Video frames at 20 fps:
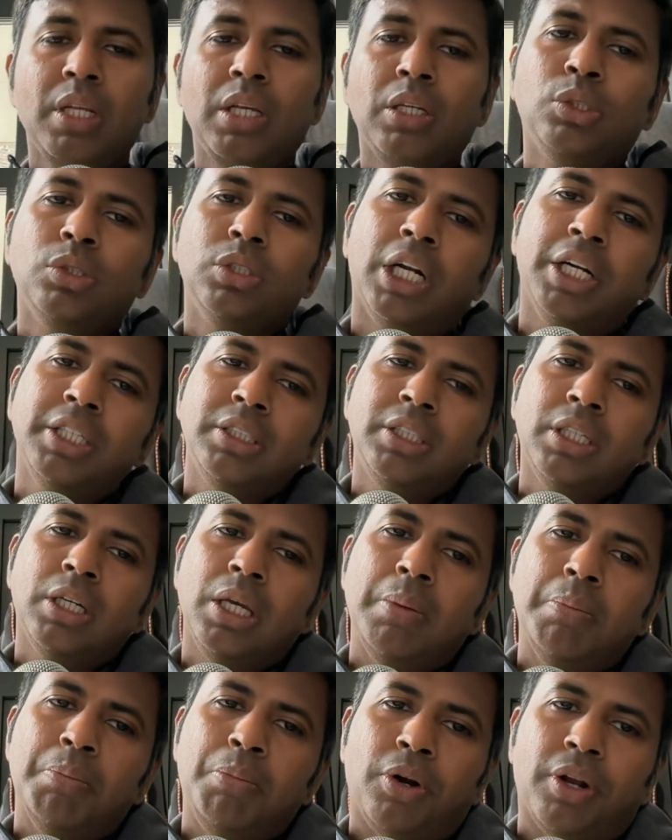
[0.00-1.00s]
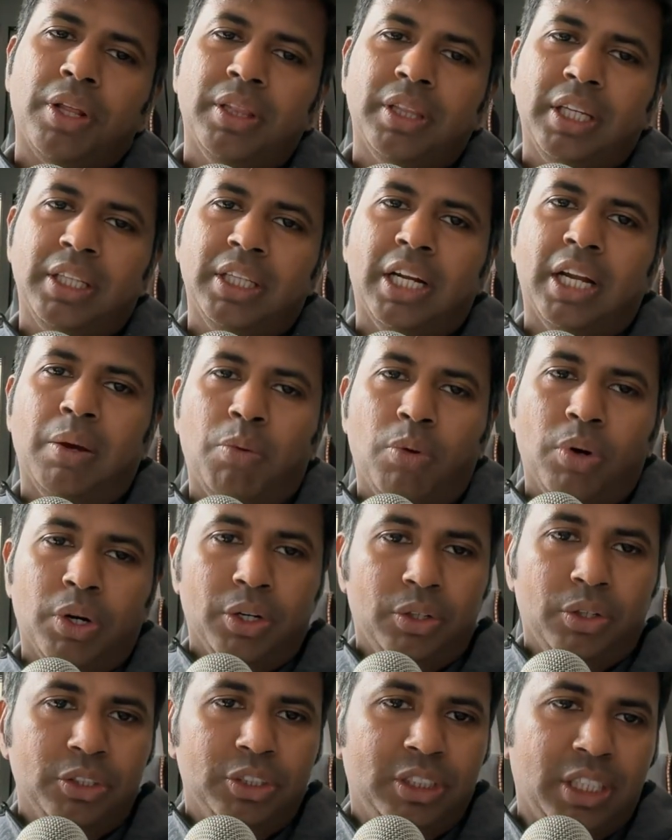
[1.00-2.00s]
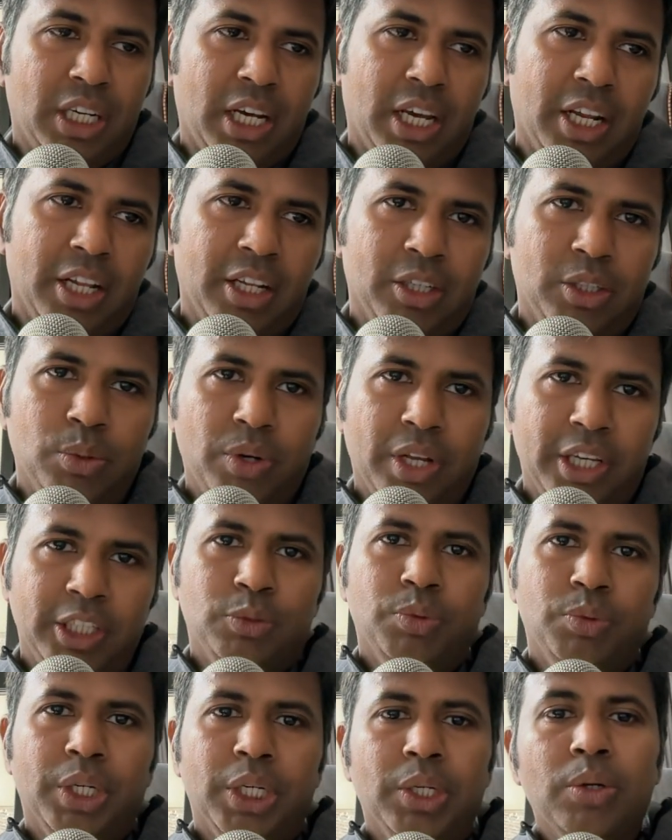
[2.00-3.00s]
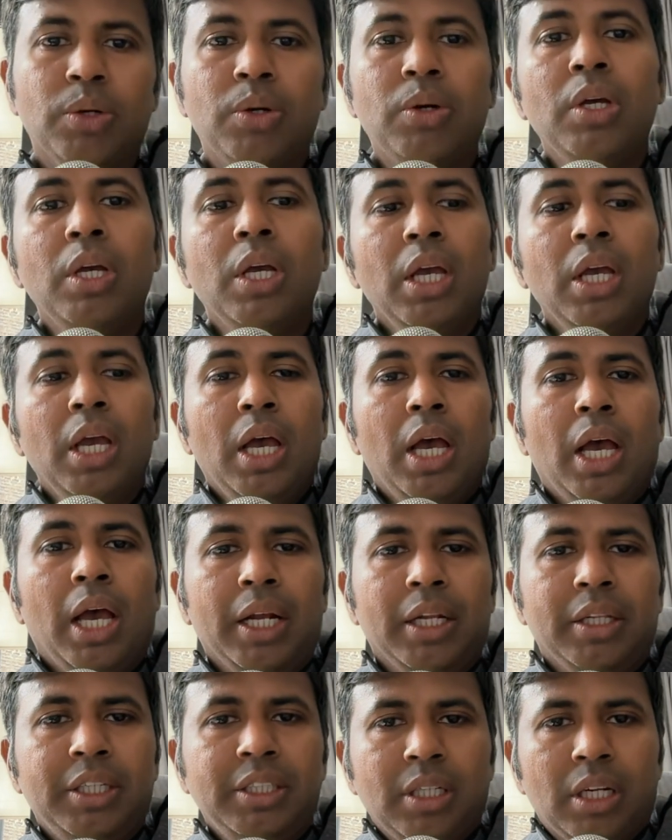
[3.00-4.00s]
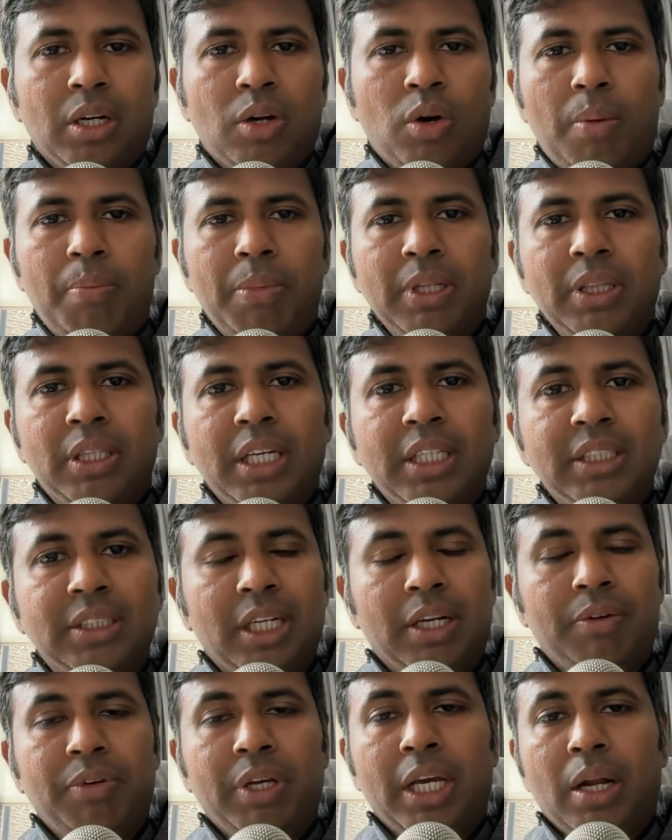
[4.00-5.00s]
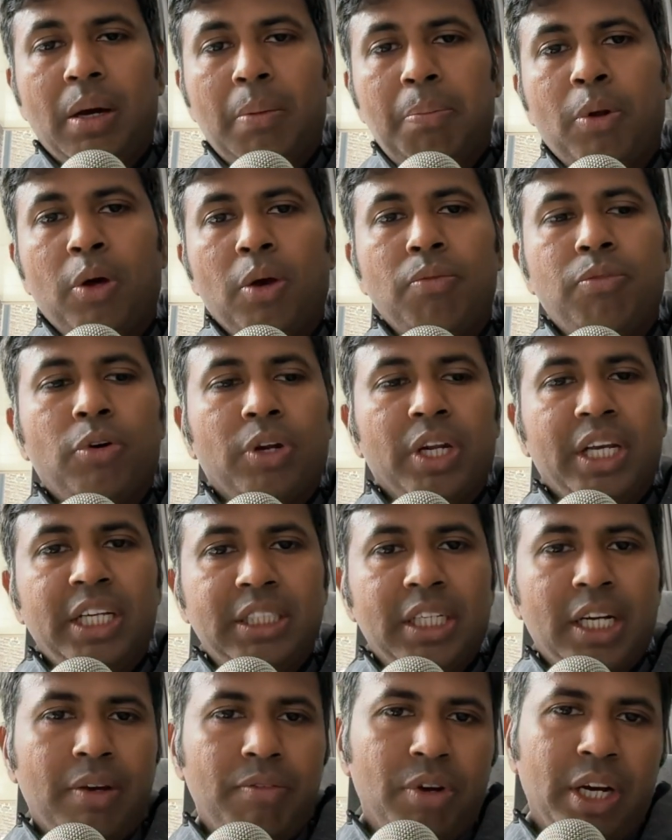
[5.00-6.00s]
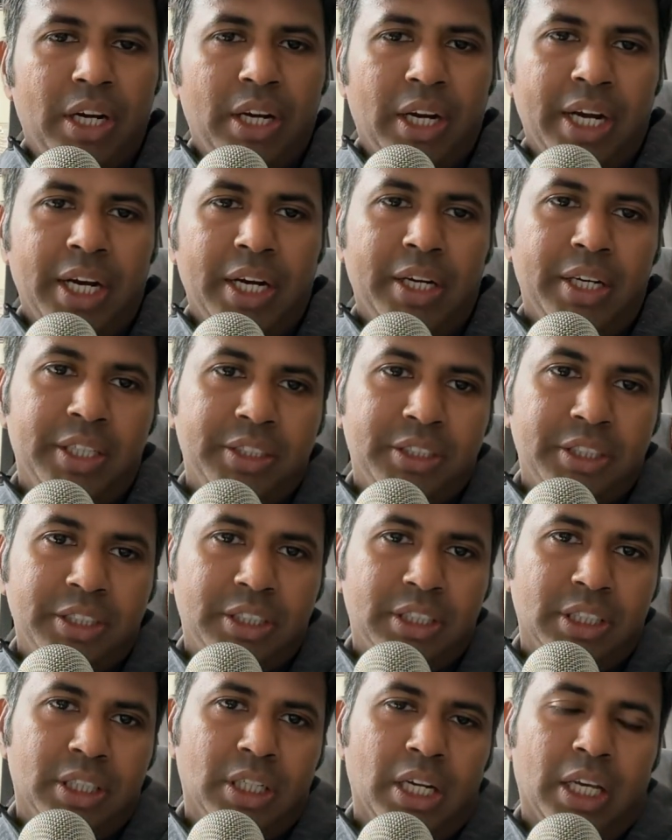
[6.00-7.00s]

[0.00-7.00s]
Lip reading: So that is the important thing that I wanted to share in today's video, and these are common things that we can apply for each and every trading decision.